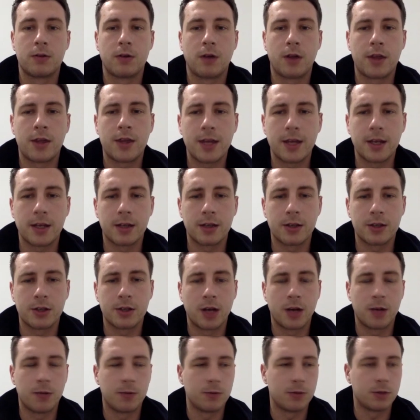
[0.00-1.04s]
the
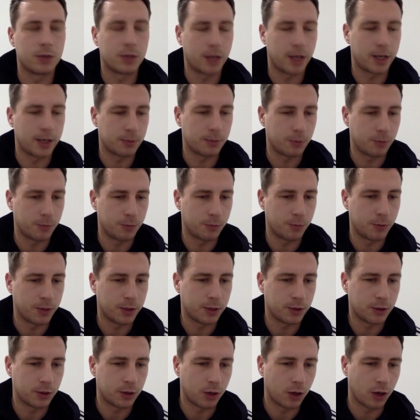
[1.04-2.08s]
chairman was saying when he
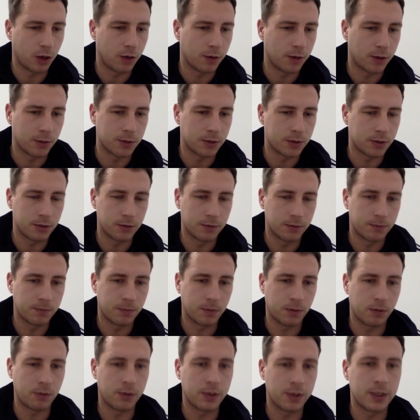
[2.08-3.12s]
took over there was
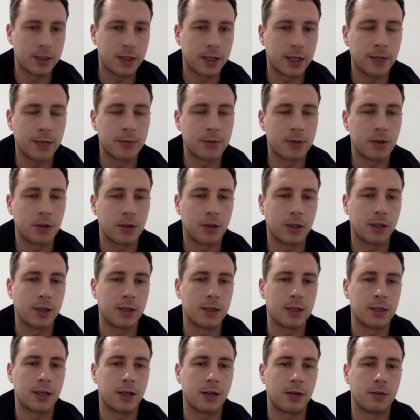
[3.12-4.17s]
3 teams, and I think he's
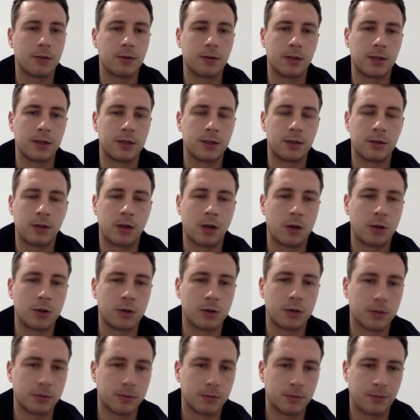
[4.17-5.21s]
now close to
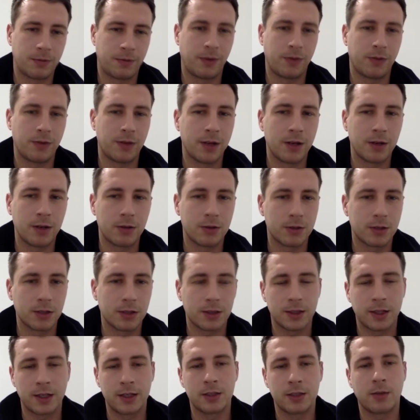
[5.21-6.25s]
15 or
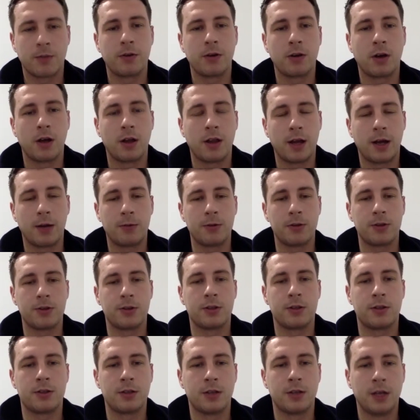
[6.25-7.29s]
16, something like that, which
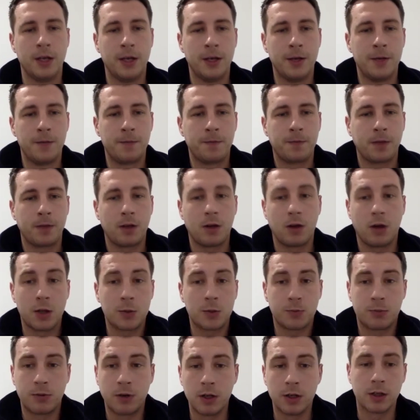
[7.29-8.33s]
is
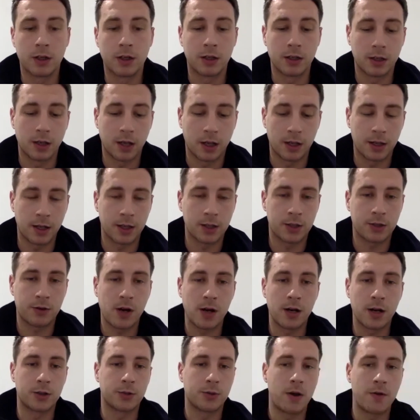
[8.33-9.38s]
brilliant, and that's
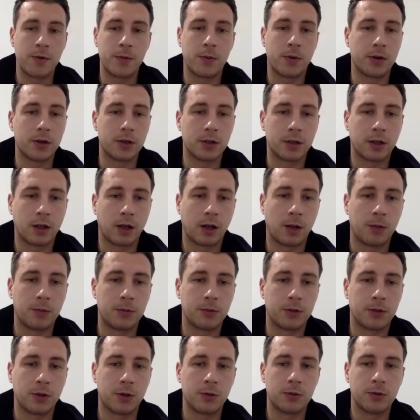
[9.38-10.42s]
credit to everybody at the club.
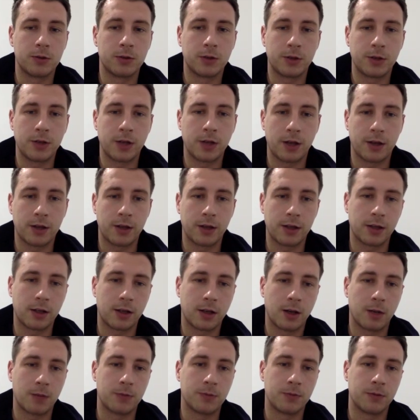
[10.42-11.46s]
So yeah, I think the
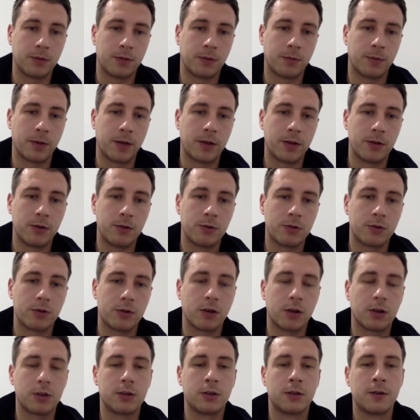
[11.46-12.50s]
clubs have made huge
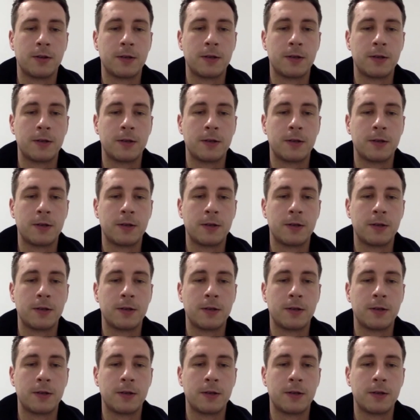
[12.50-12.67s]
strides.